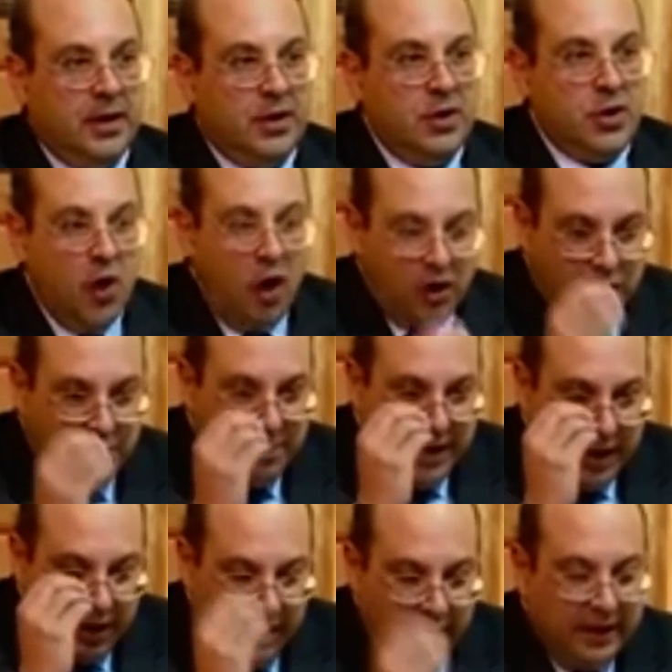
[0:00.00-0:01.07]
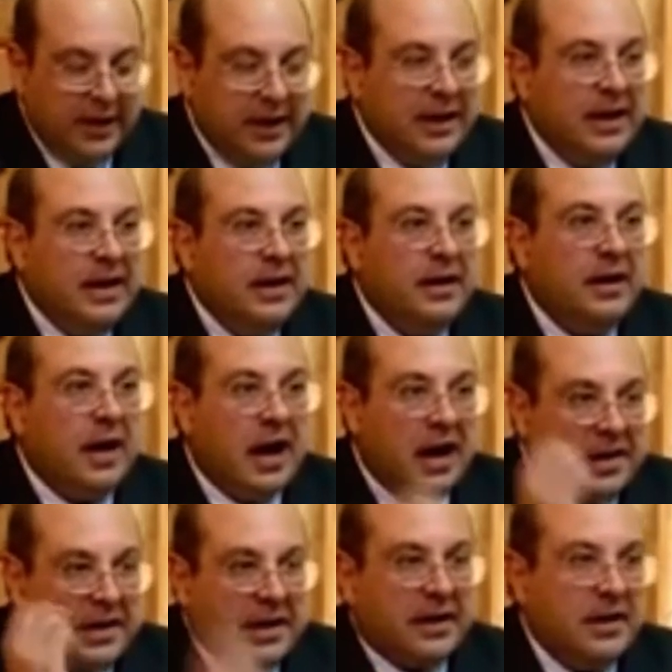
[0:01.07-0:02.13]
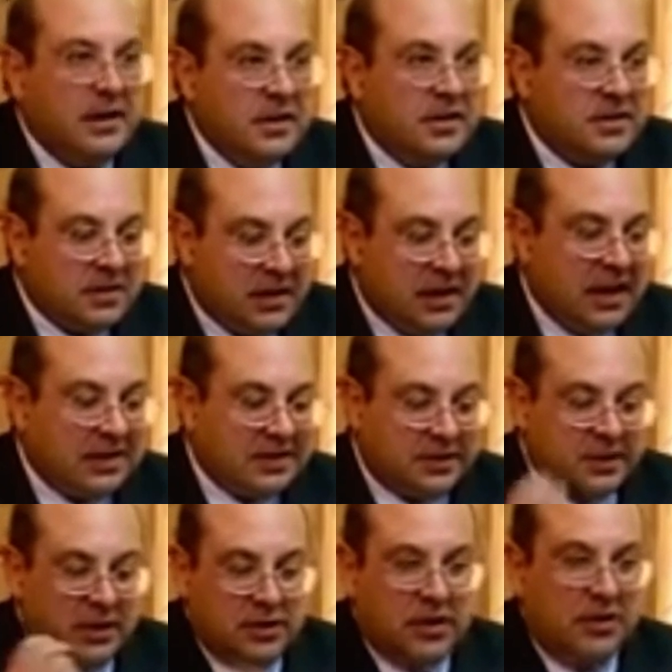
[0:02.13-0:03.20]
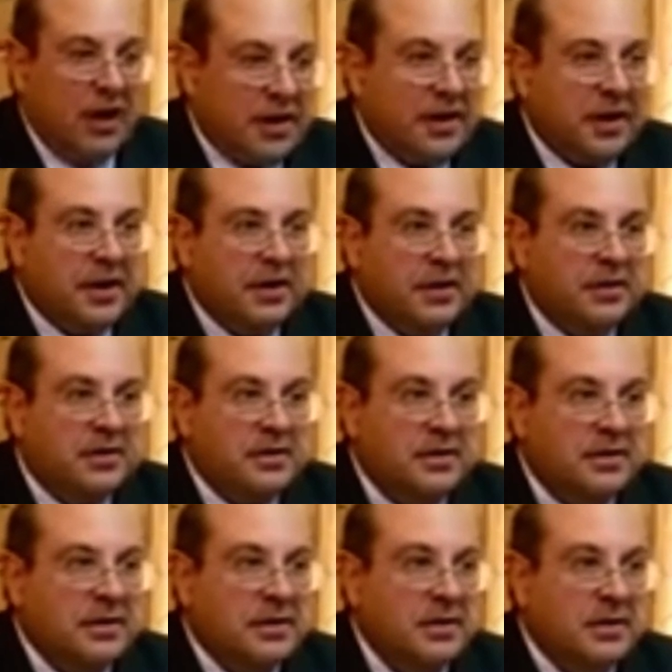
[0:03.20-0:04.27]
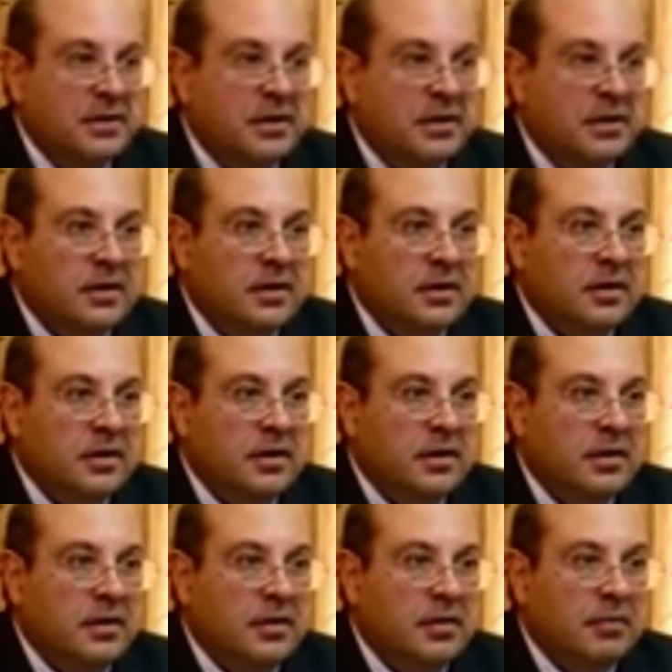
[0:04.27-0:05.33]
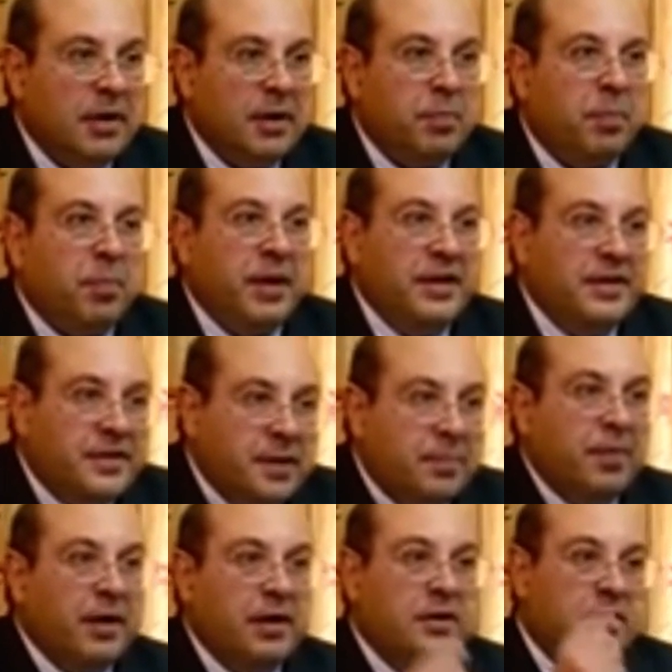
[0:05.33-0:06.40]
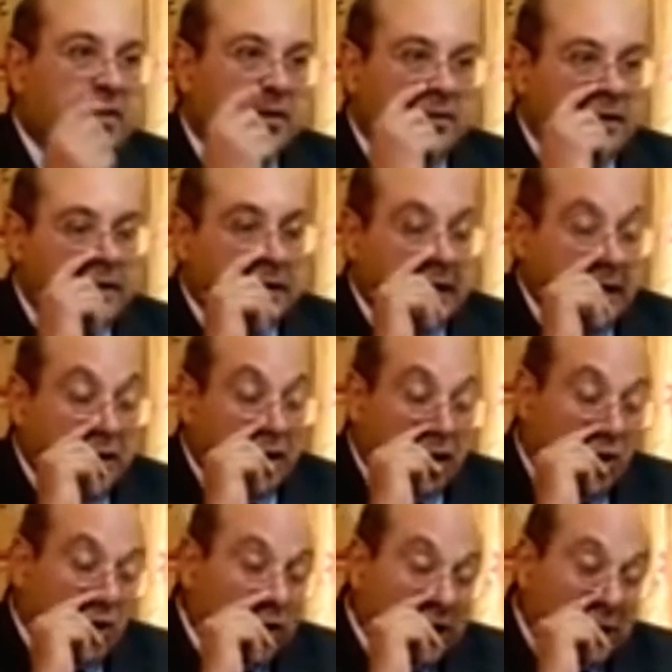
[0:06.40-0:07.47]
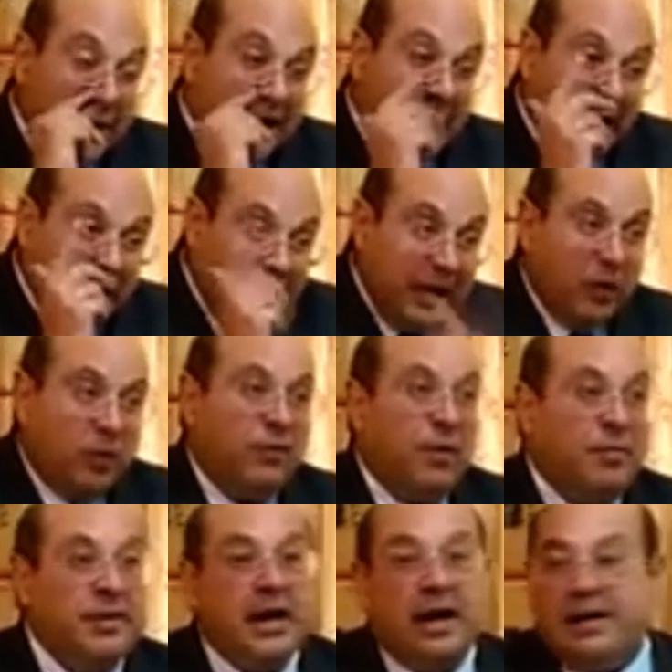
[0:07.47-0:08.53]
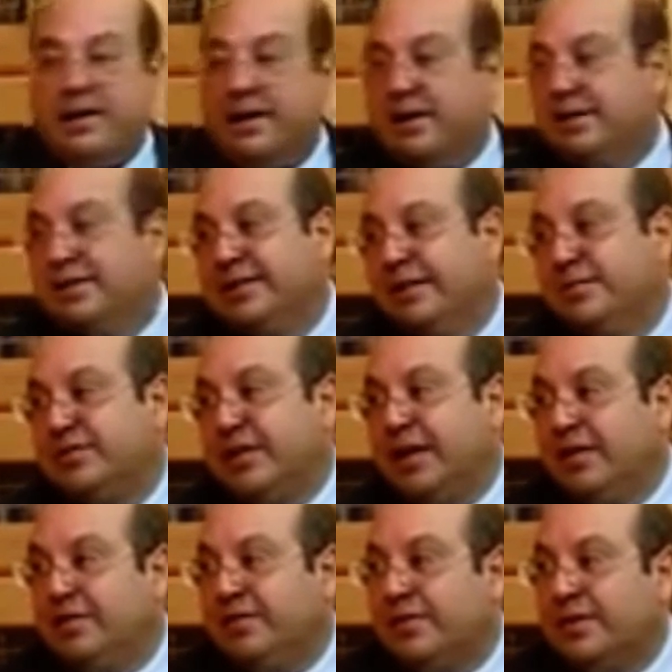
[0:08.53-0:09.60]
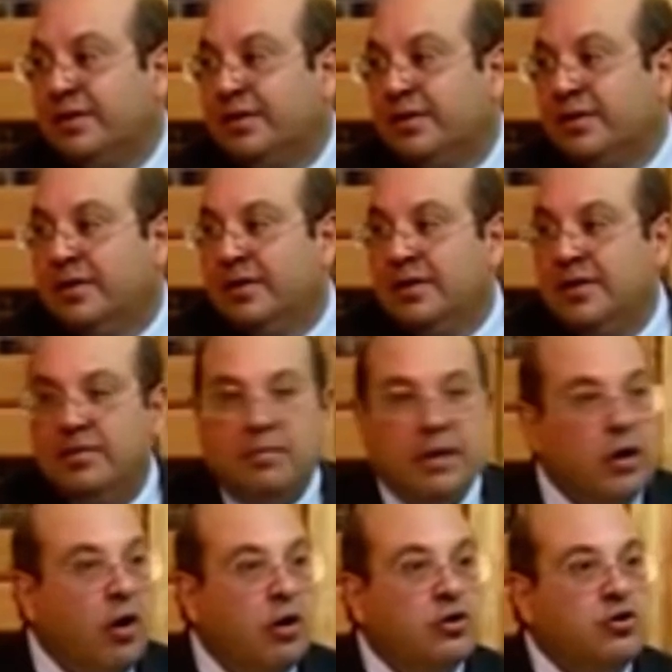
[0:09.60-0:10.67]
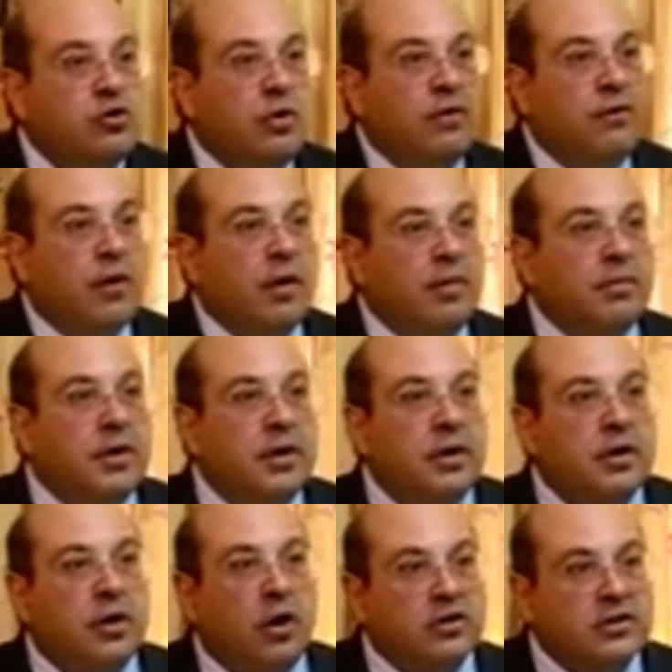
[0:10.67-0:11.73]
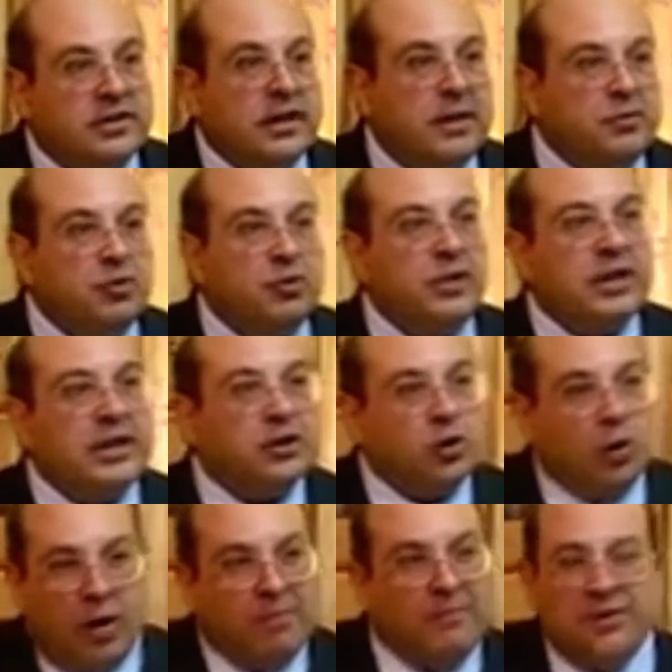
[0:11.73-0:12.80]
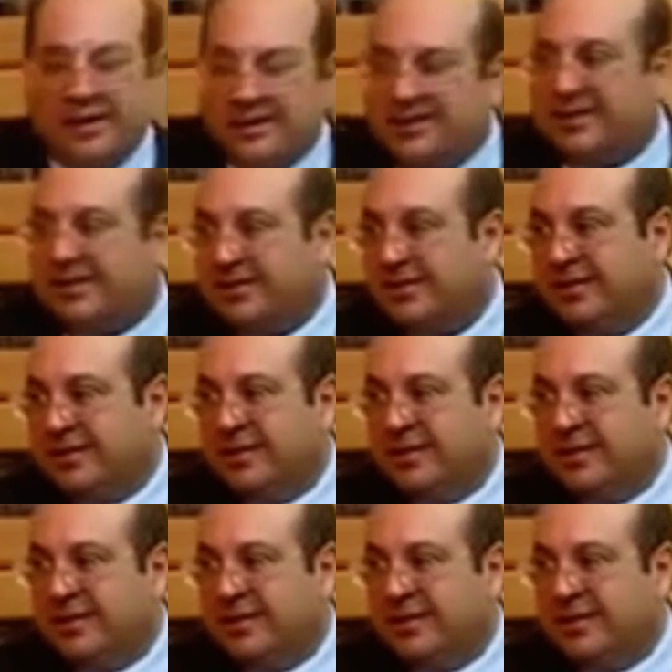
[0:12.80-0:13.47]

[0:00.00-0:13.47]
not merely in articles, clusters of articles, but principles which can not only be culled out from the articles themselves, but also from concepts which are so obvious